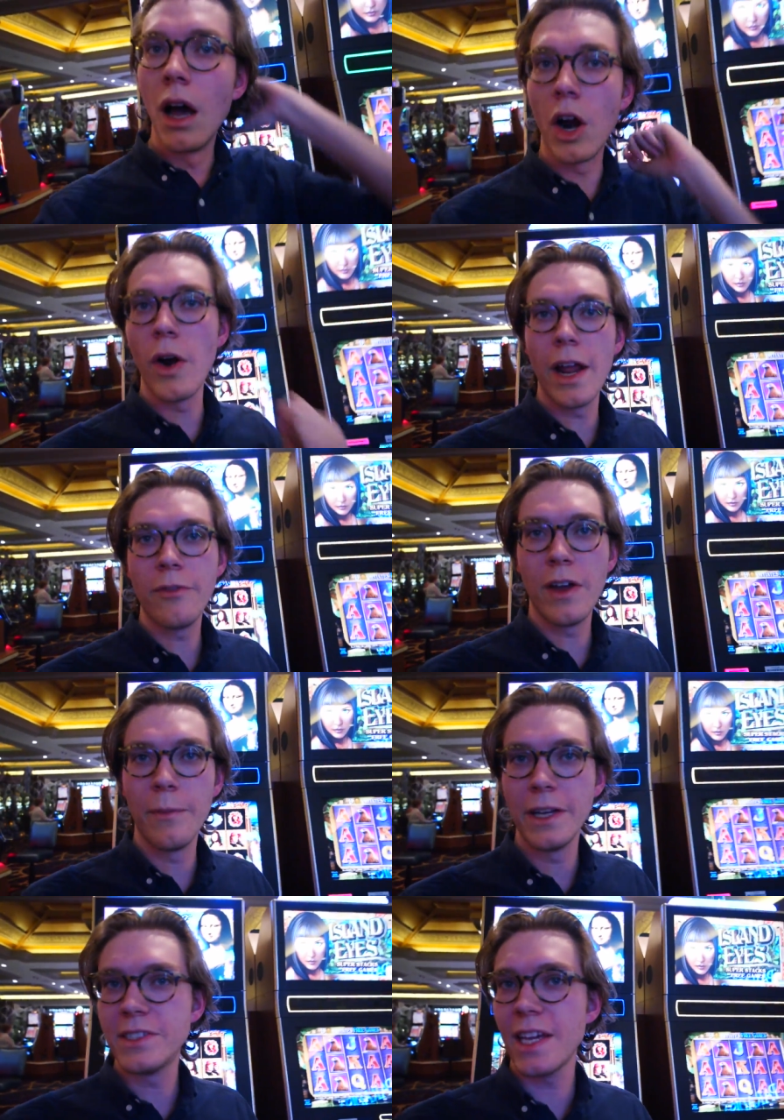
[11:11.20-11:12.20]
All right, I found
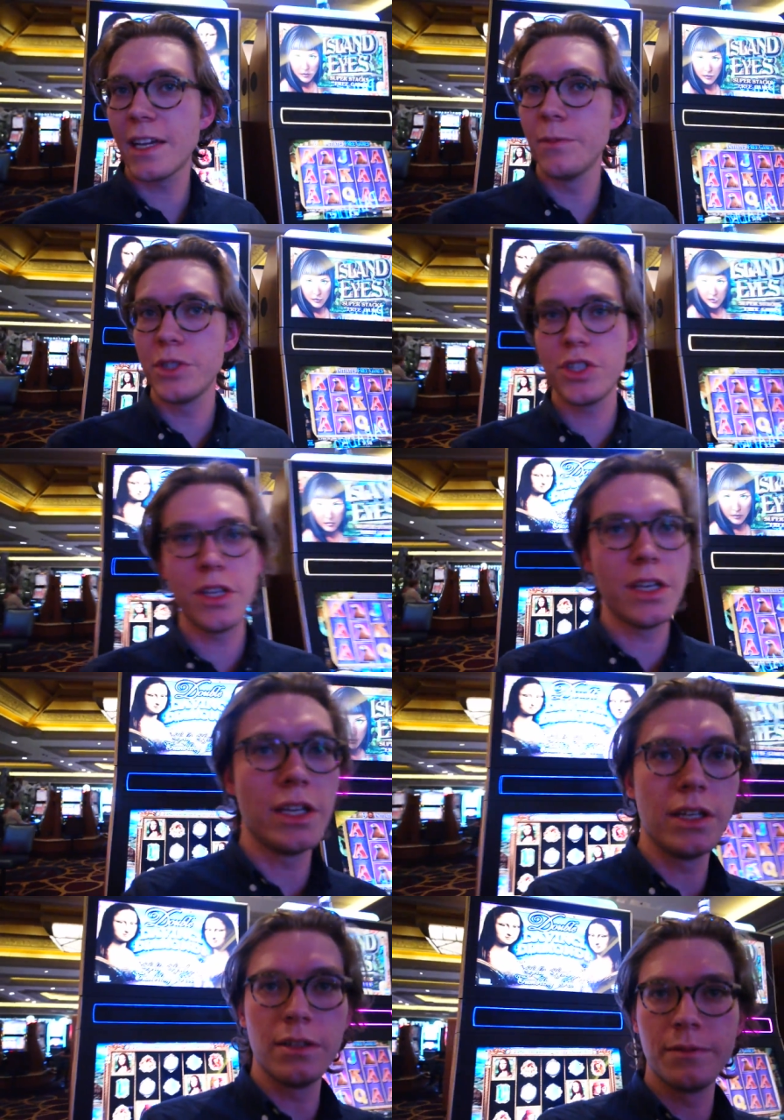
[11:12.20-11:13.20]
my second
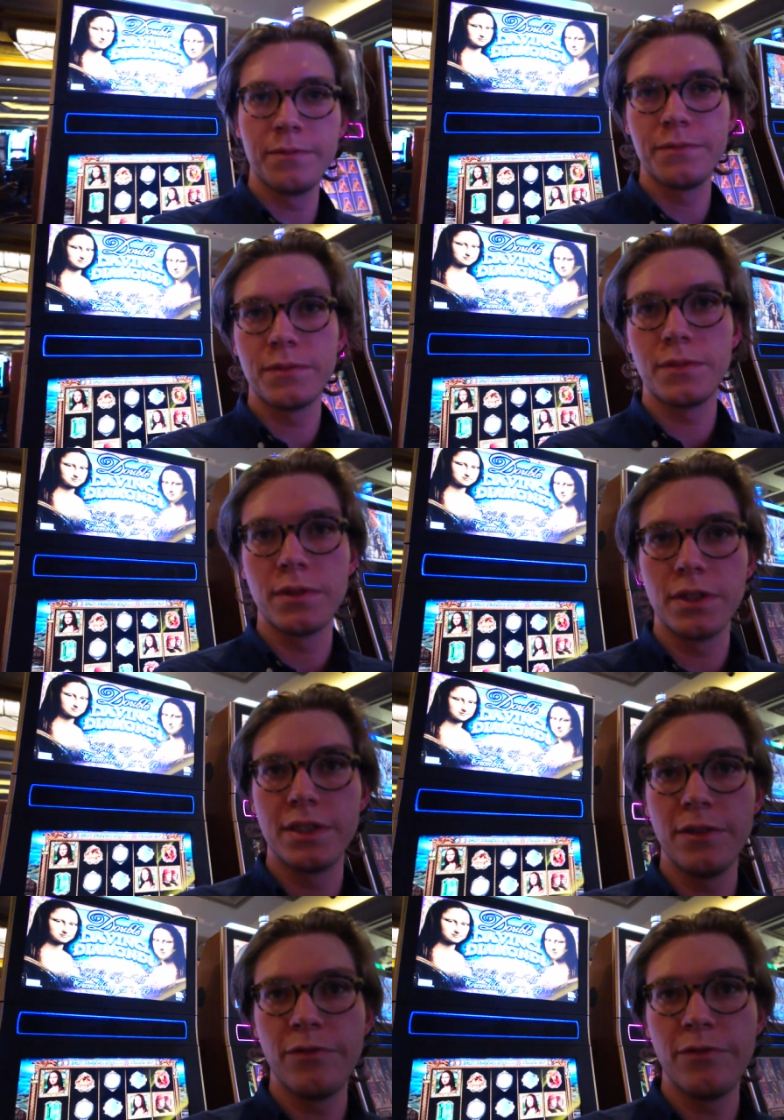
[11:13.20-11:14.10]
machine. Da